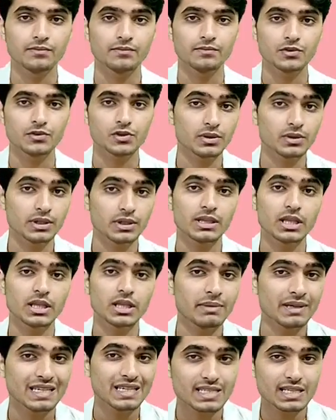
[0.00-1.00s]
so that the
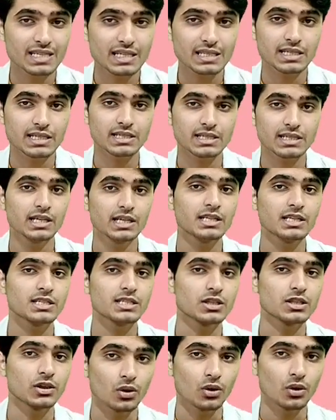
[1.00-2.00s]
peristalsis is
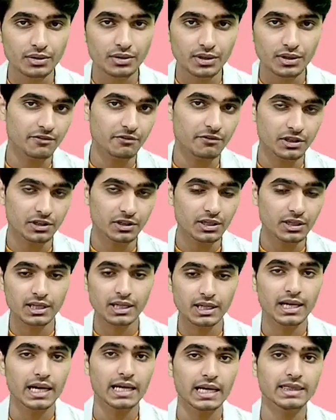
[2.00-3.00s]
not evident
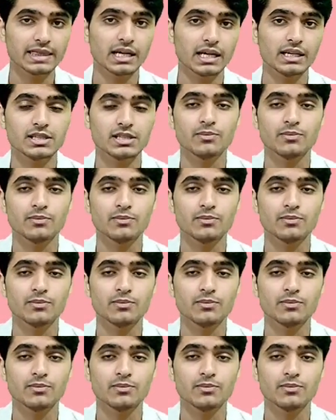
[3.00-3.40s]
and that is